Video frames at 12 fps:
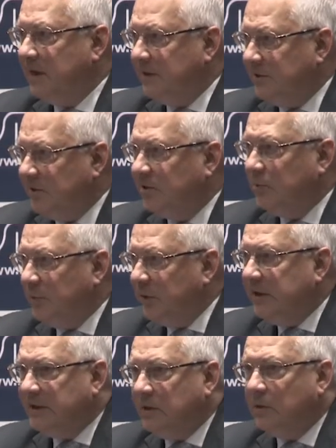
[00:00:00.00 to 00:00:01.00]
It is a
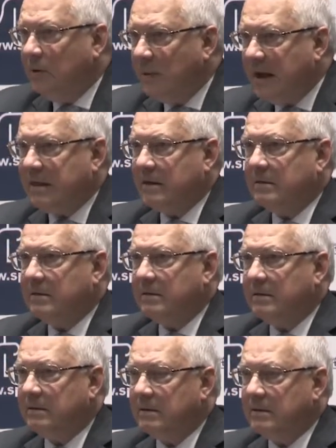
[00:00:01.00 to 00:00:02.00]
political one.
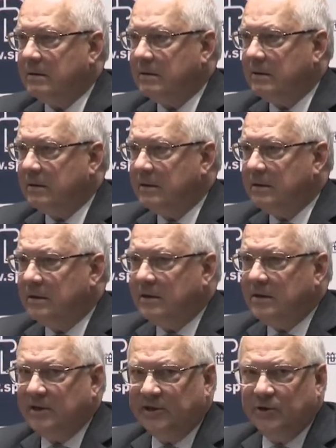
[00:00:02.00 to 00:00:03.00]

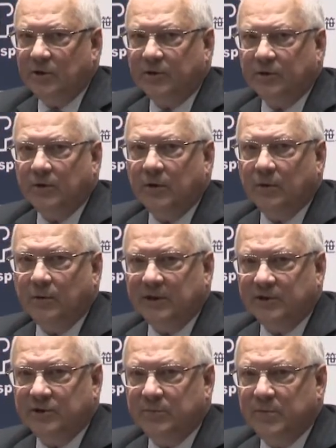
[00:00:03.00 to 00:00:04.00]
It's not a
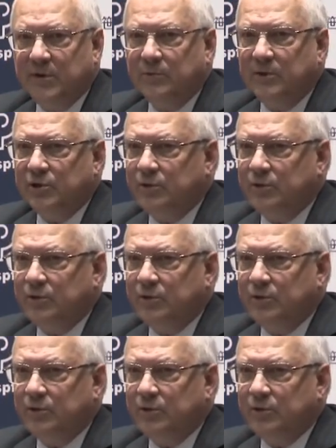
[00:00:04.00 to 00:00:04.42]
question between